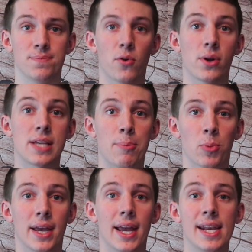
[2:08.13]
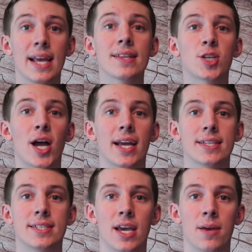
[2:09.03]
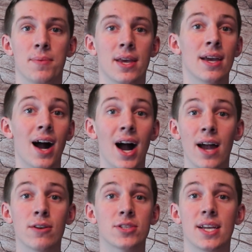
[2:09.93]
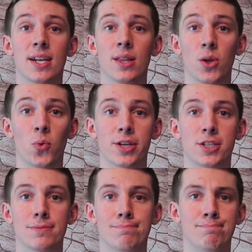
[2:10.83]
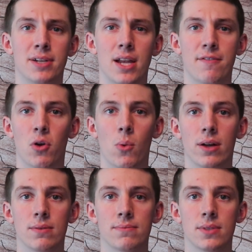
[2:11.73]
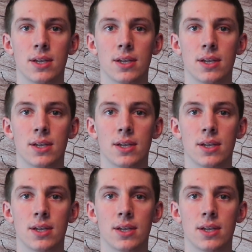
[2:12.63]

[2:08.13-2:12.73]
For example, in English I can say, I understand a little Russian, but not very well.